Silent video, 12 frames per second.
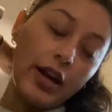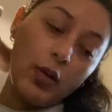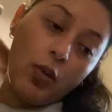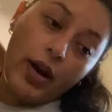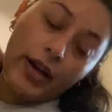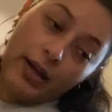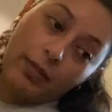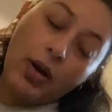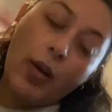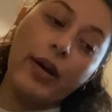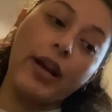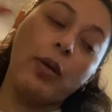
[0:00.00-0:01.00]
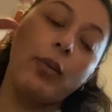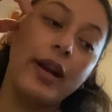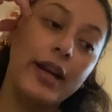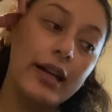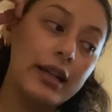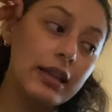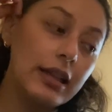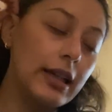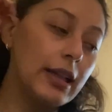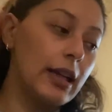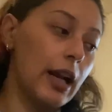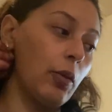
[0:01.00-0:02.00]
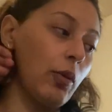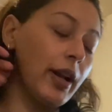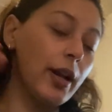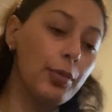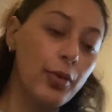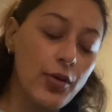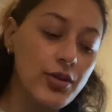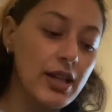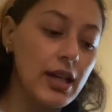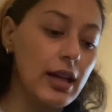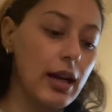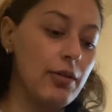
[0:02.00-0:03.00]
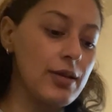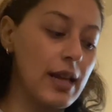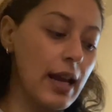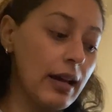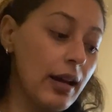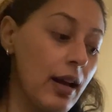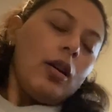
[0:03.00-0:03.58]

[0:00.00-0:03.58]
I want to keep going and I want to eat clean and I want to eat protein. And I was like,